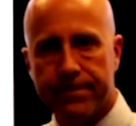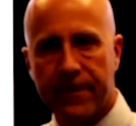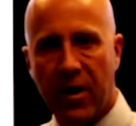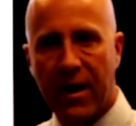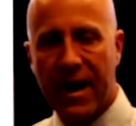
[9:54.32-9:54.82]

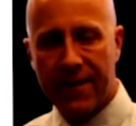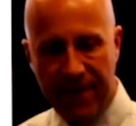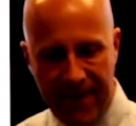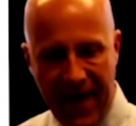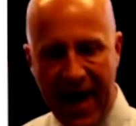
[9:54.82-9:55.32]
All
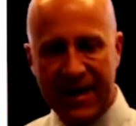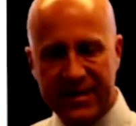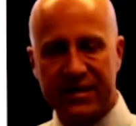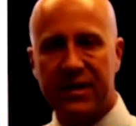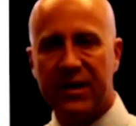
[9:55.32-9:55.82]
right?
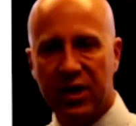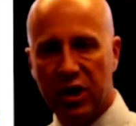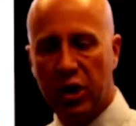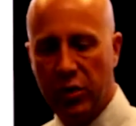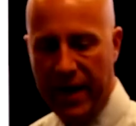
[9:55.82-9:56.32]
That's
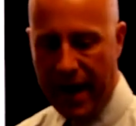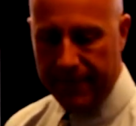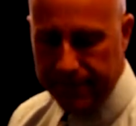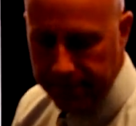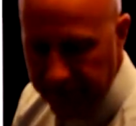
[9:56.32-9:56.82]
LUDA.
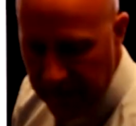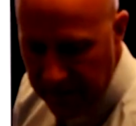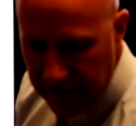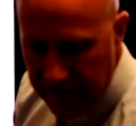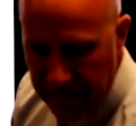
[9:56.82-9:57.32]

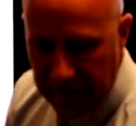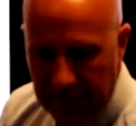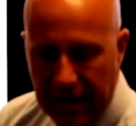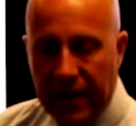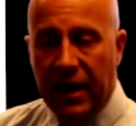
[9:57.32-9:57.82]

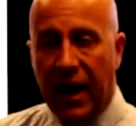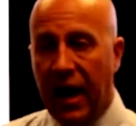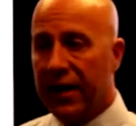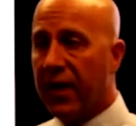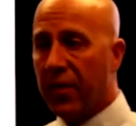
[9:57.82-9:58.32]

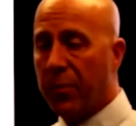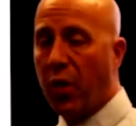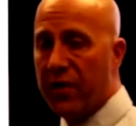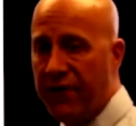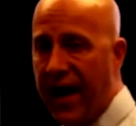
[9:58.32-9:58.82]
Another
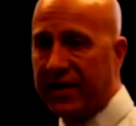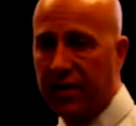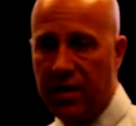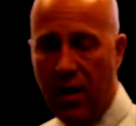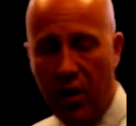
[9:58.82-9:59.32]
important
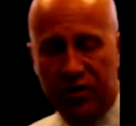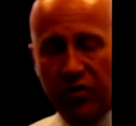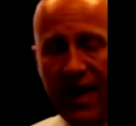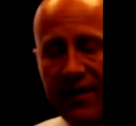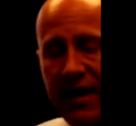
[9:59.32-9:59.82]
factor or
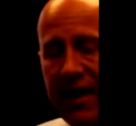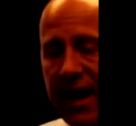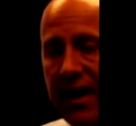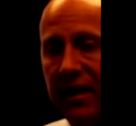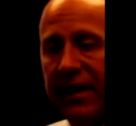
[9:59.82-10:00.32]
trait that
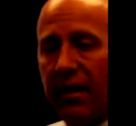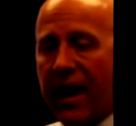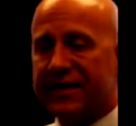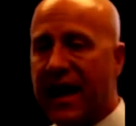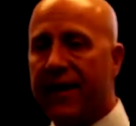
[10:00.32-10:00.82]
a leader
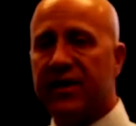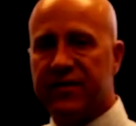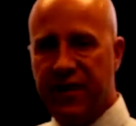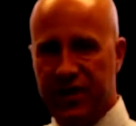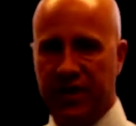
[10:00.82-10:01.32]
has to have is
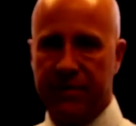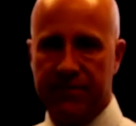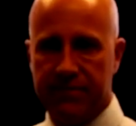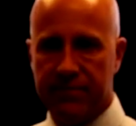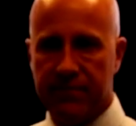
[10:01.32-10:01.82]
vision.
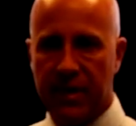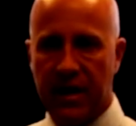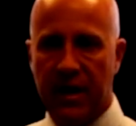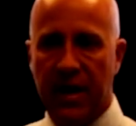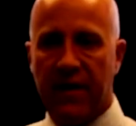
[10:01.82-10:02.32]

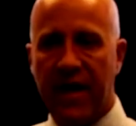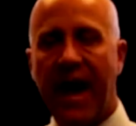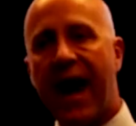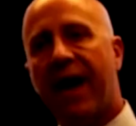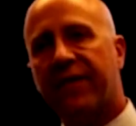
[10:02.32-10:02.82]
They
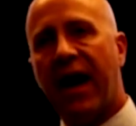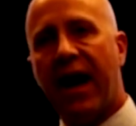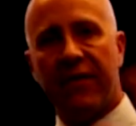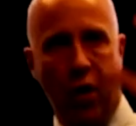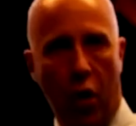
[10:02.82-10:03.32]
have to
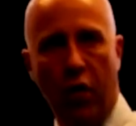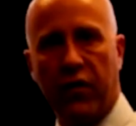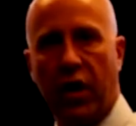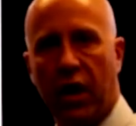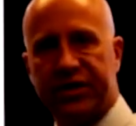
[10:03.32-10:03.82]
have the
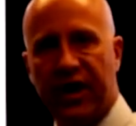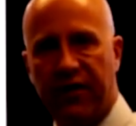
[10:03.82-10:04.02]
overarching